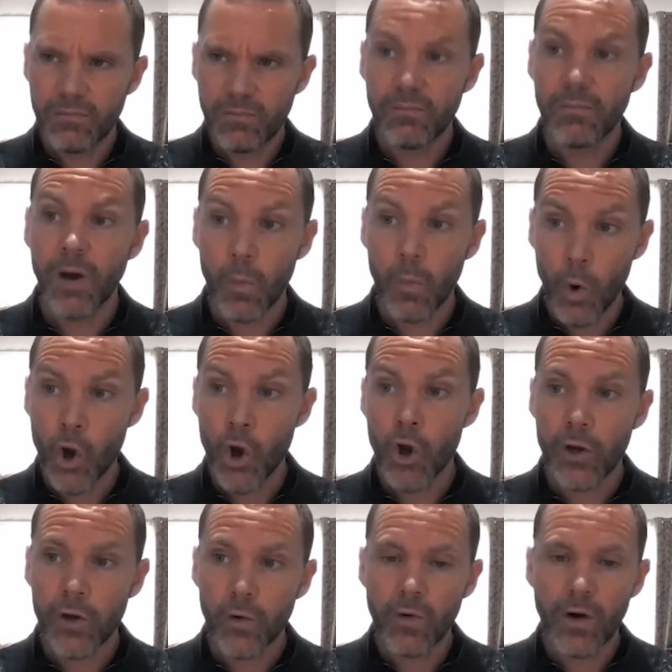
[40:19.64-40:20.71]
my
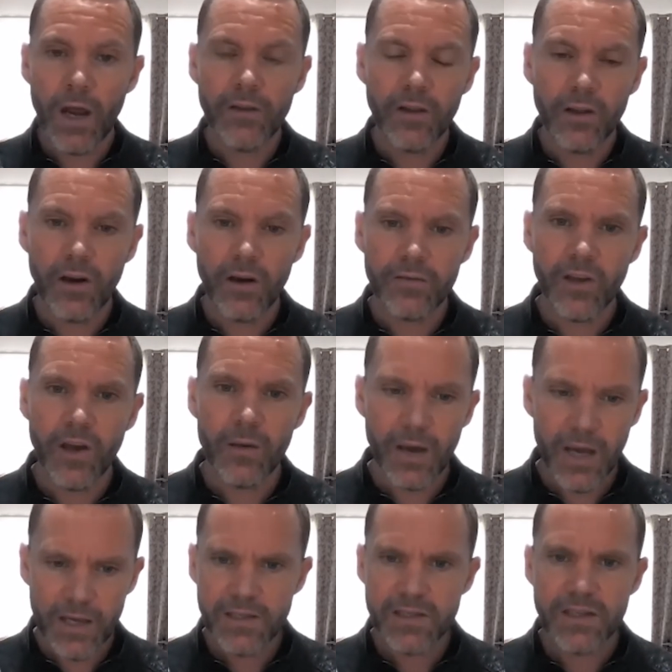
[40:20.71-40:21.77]
work or other life
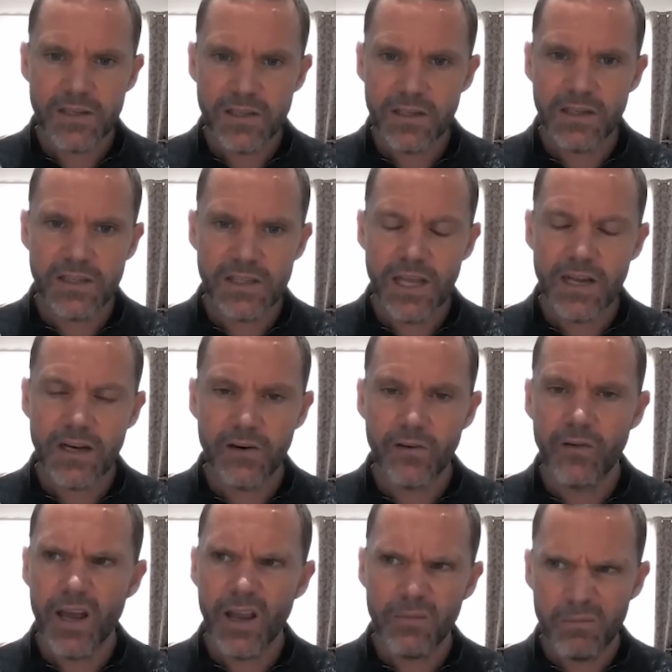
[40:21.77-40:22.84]
domains. It's centered
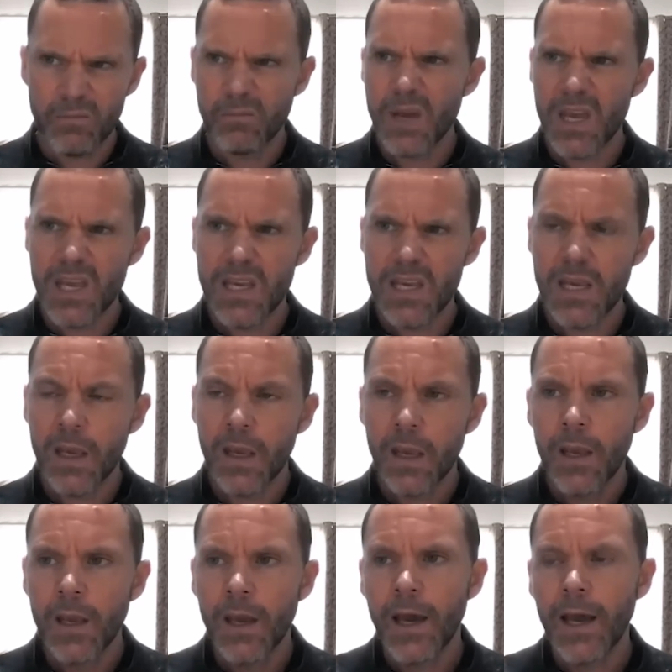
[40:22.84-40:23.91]
around me,
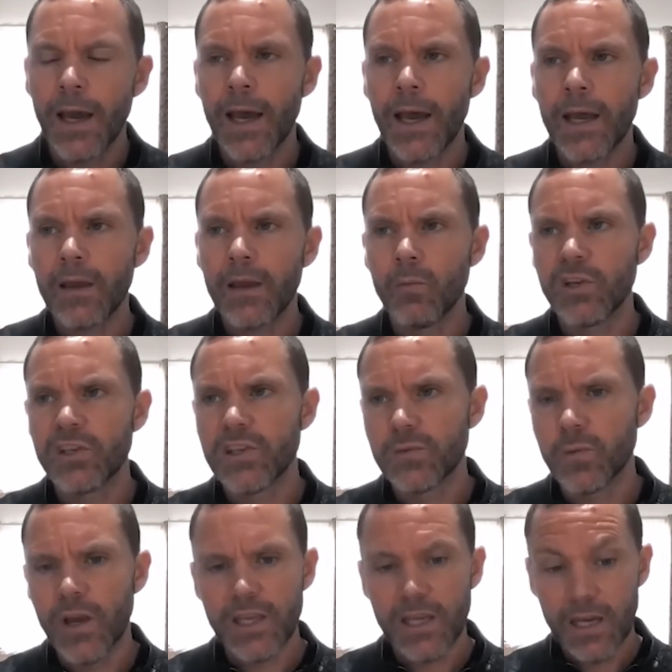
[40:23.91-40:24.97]
which
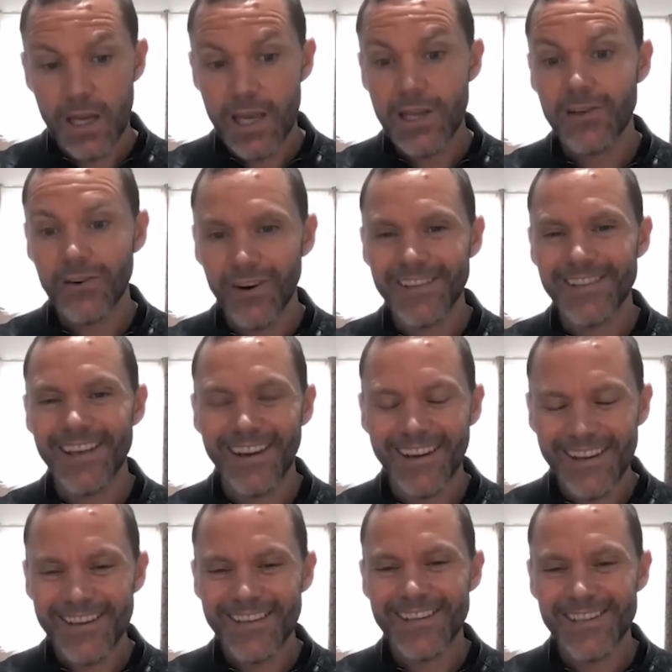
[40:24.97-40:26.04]
is where you need your identity and your